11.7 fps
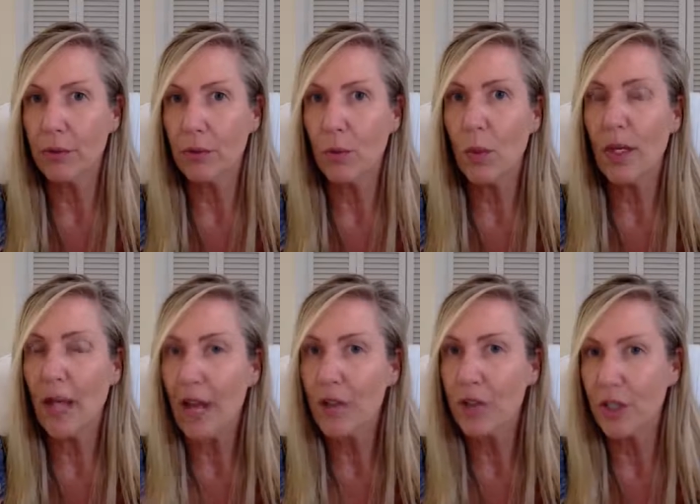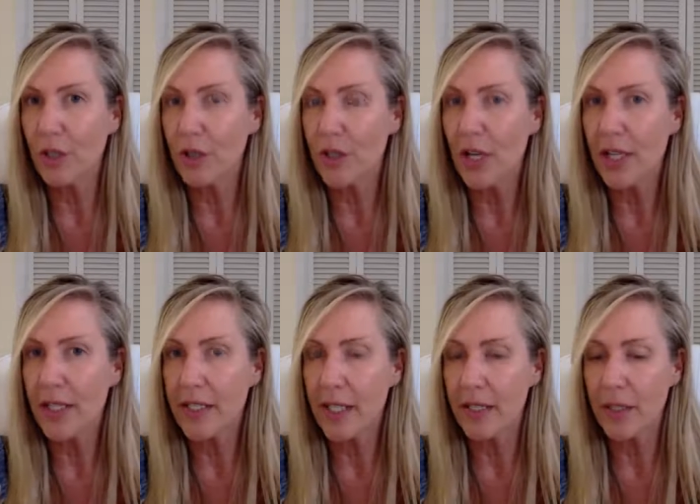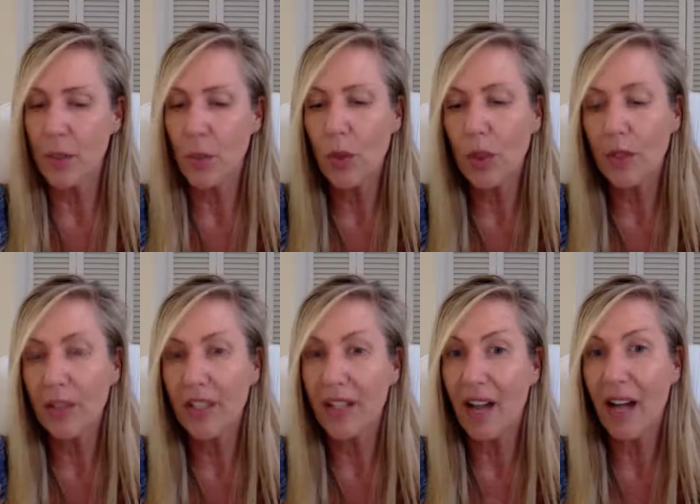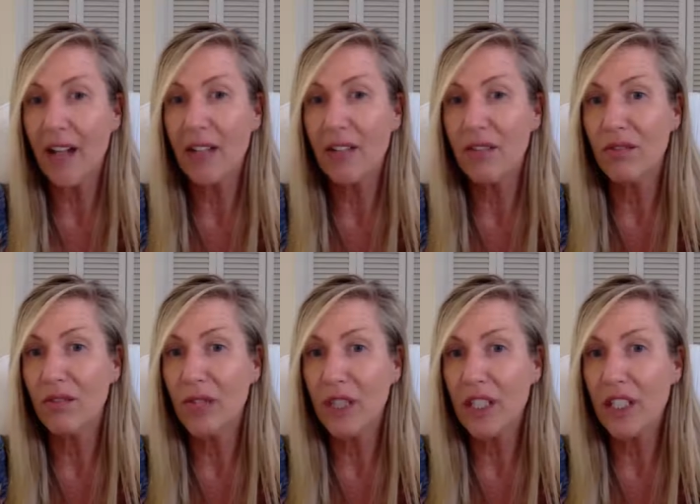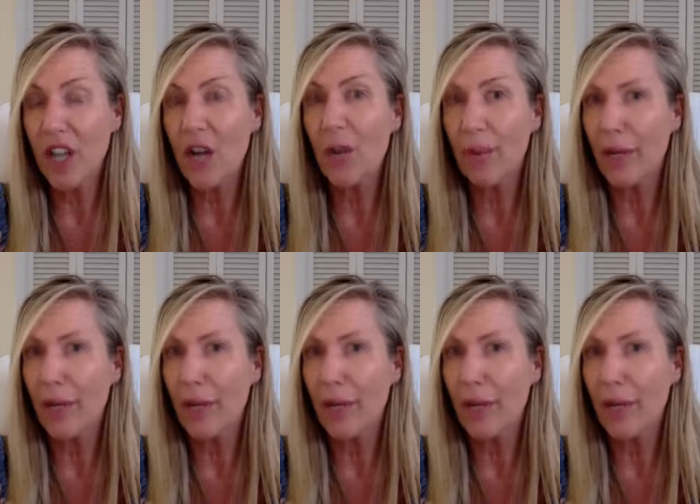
what actually goes on inside this world that I didn't really know,